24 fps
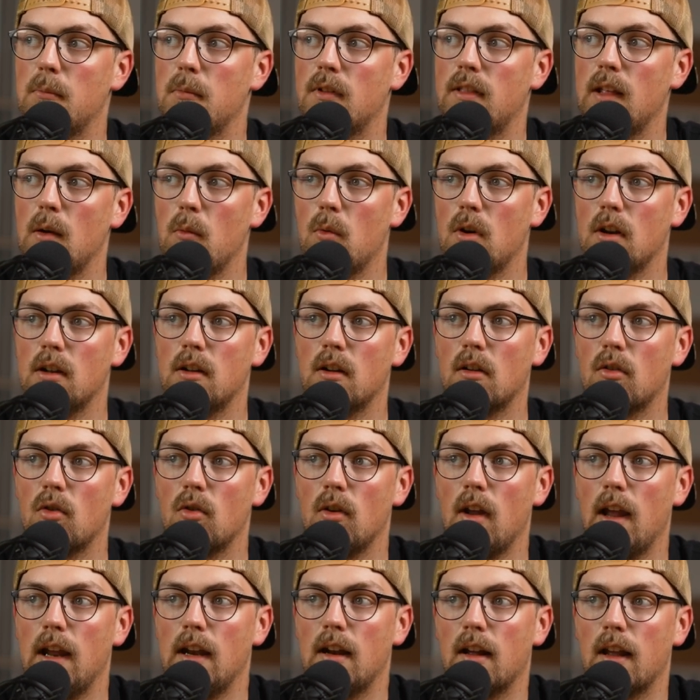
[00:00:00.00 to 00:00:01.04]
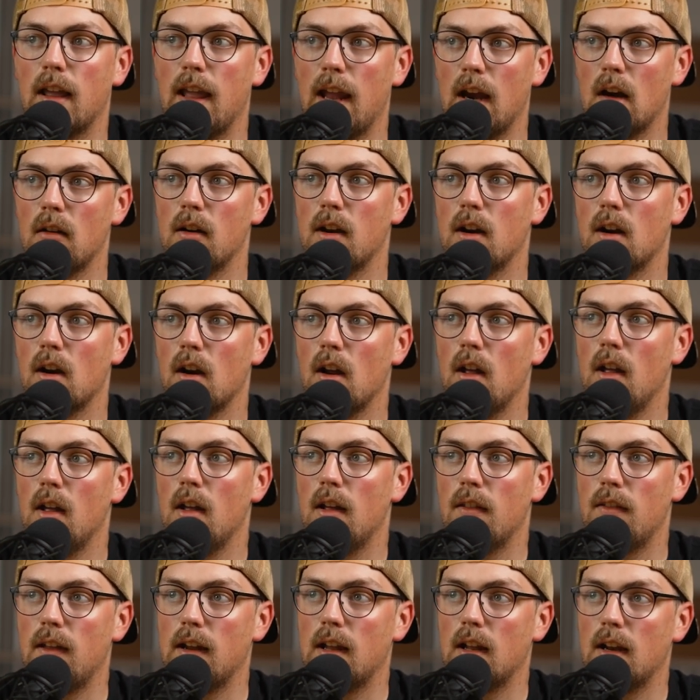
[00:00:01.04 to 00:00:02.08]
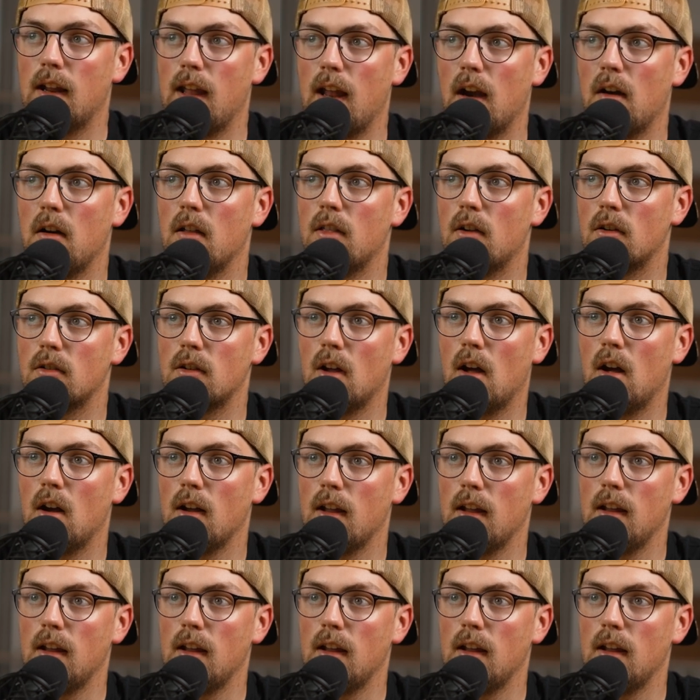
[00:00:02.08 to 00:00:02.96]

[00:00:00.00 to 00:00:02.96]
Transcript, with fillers: but they wanted to create a carrier they could carry their dog